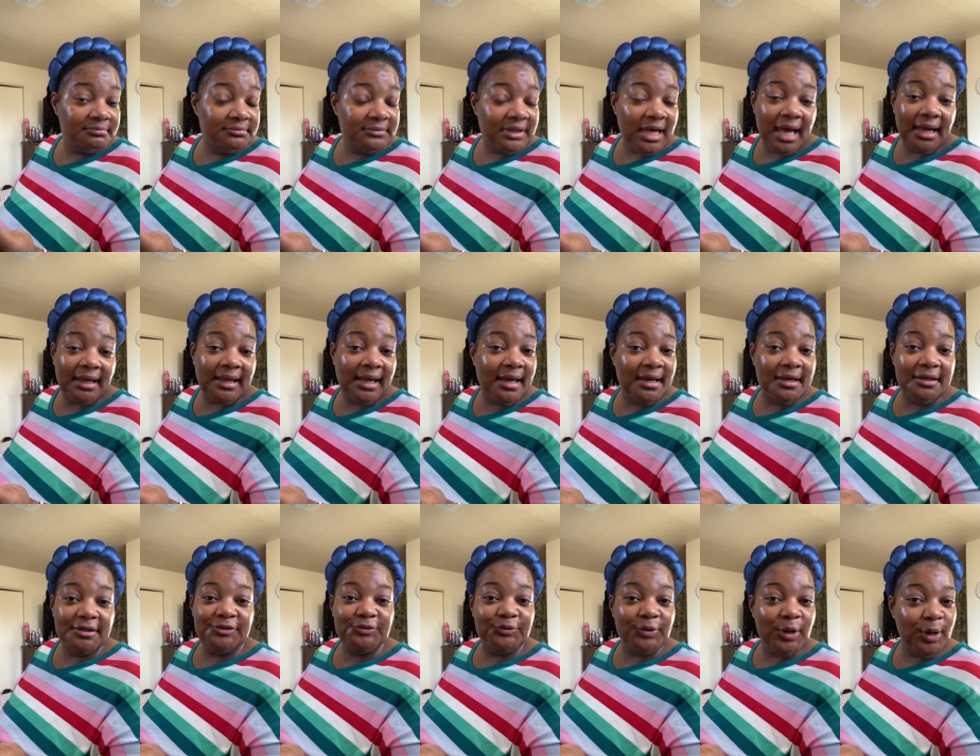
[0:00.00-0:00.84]
I can't
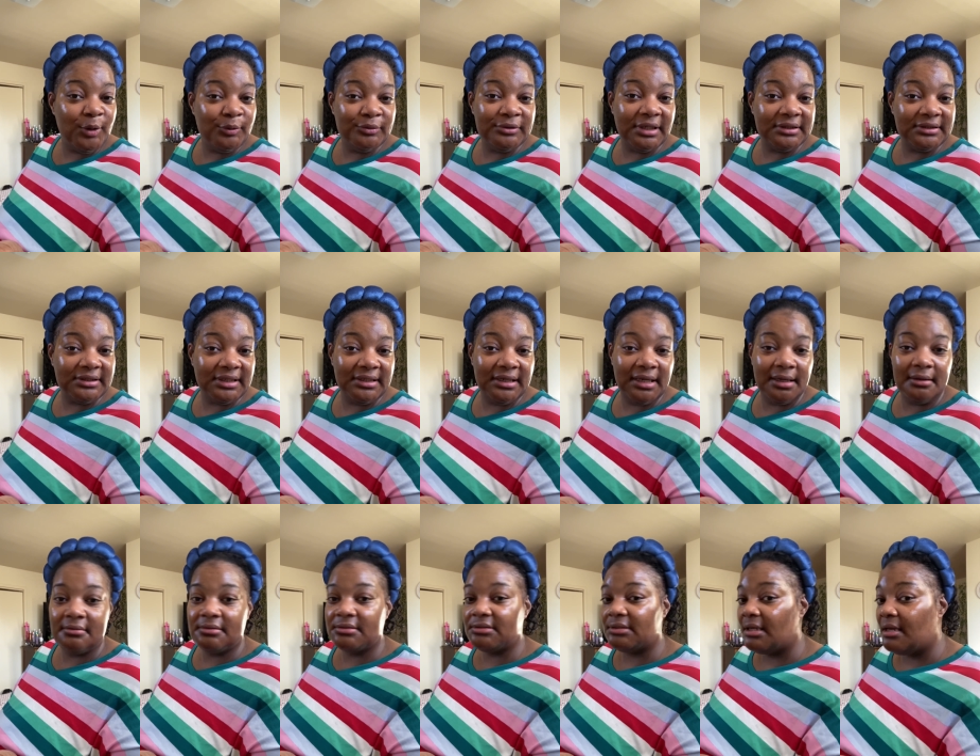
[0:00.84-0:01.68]
control nothing
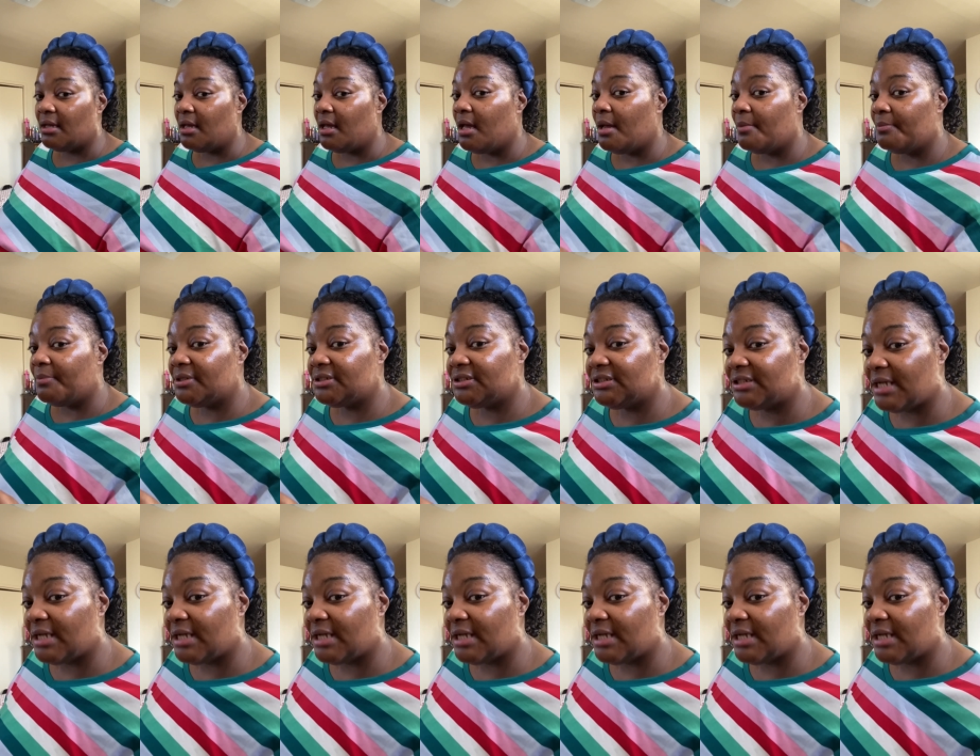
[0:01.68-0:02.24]
else. But